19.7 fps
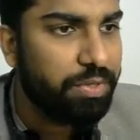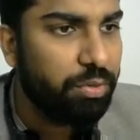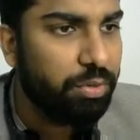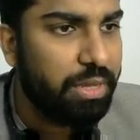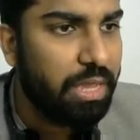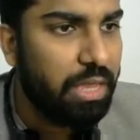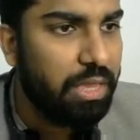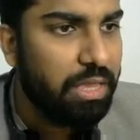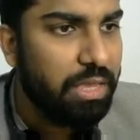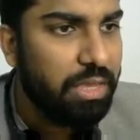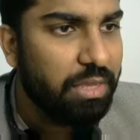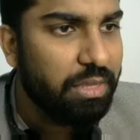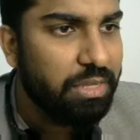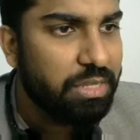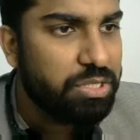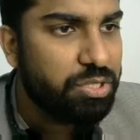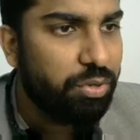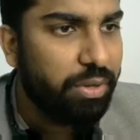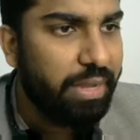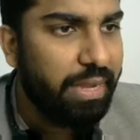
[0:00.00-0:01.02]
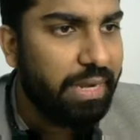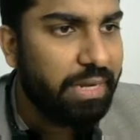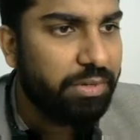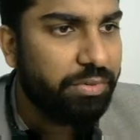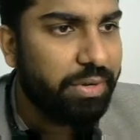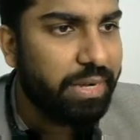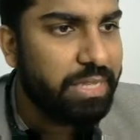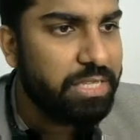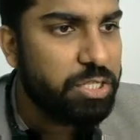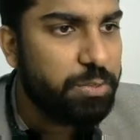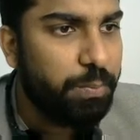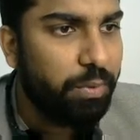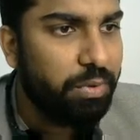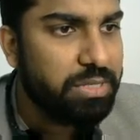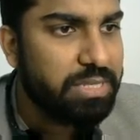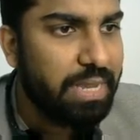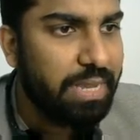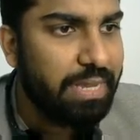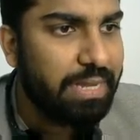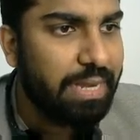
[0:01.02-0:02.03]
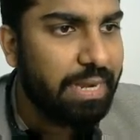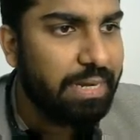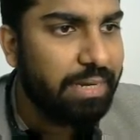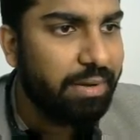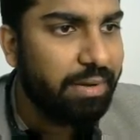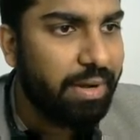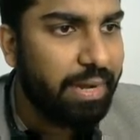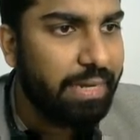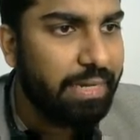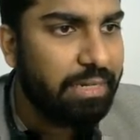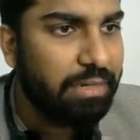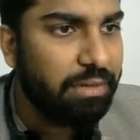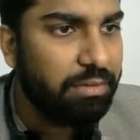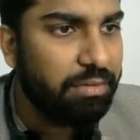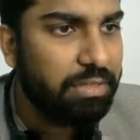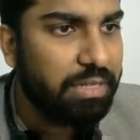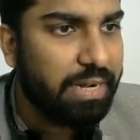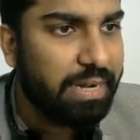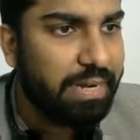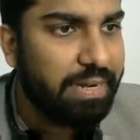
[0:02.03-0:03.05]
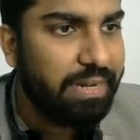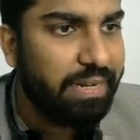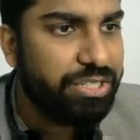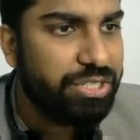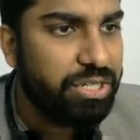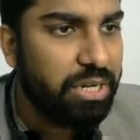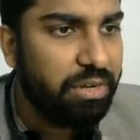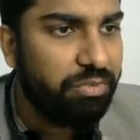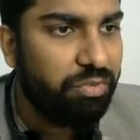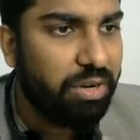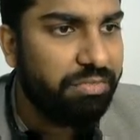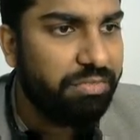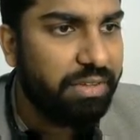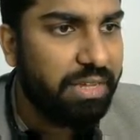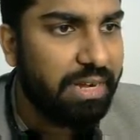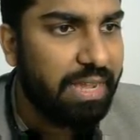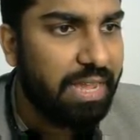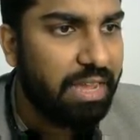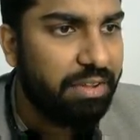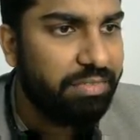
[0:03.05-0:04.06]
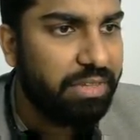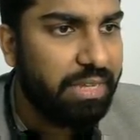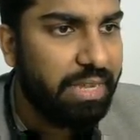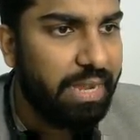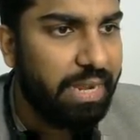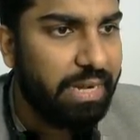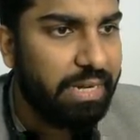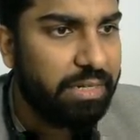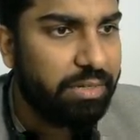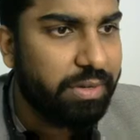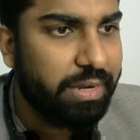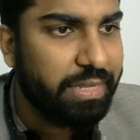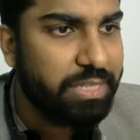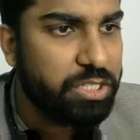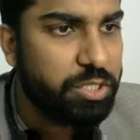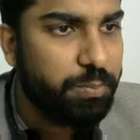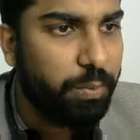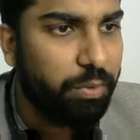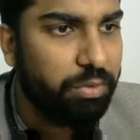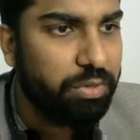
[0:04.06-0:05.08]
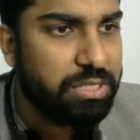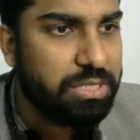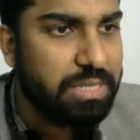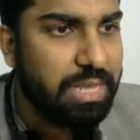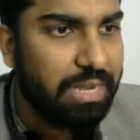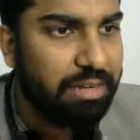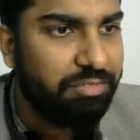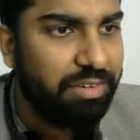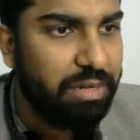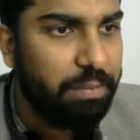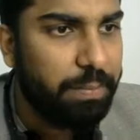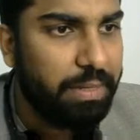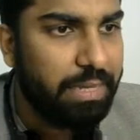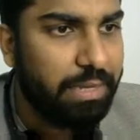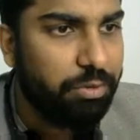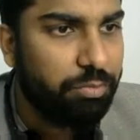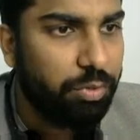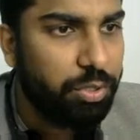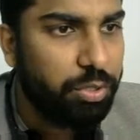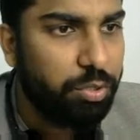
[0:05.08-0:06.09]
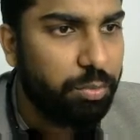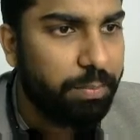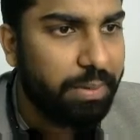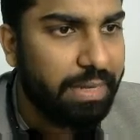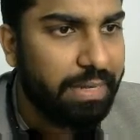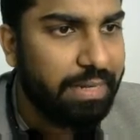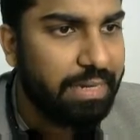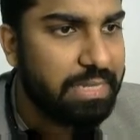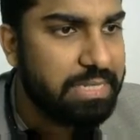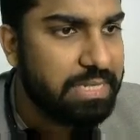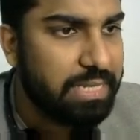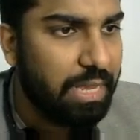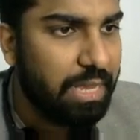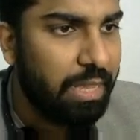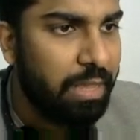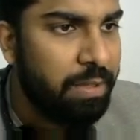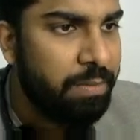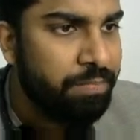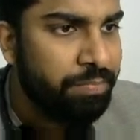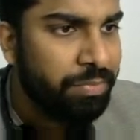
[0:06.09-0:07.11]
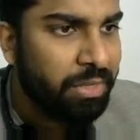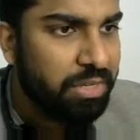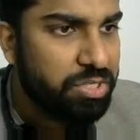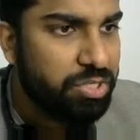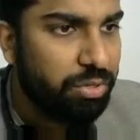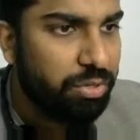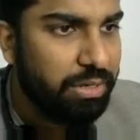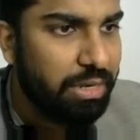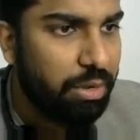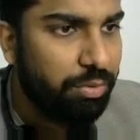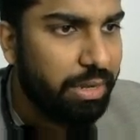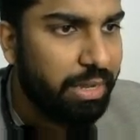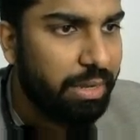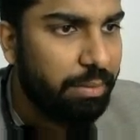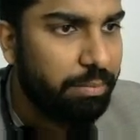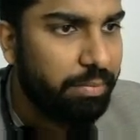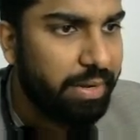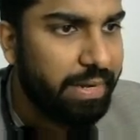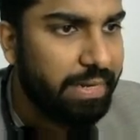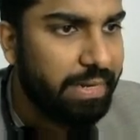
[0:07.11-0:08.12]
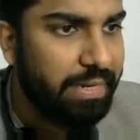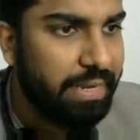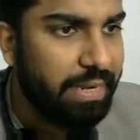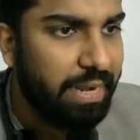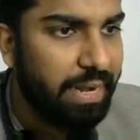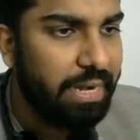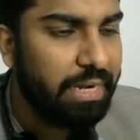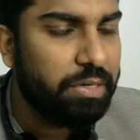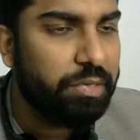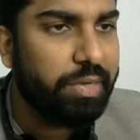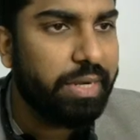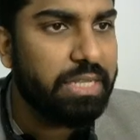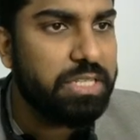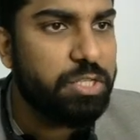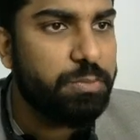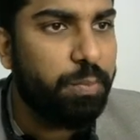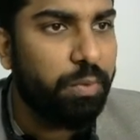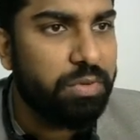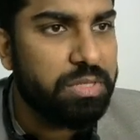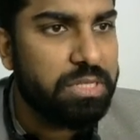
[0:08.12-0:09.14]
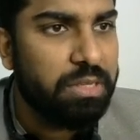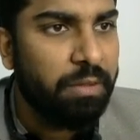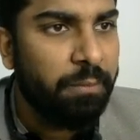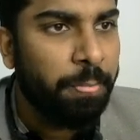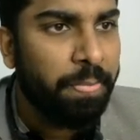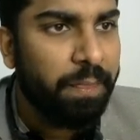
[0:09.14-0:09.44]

Okay, so A transpose I can write the condition what we are having, A transpose, that will be equal to minus A. So now I am writing A transpose.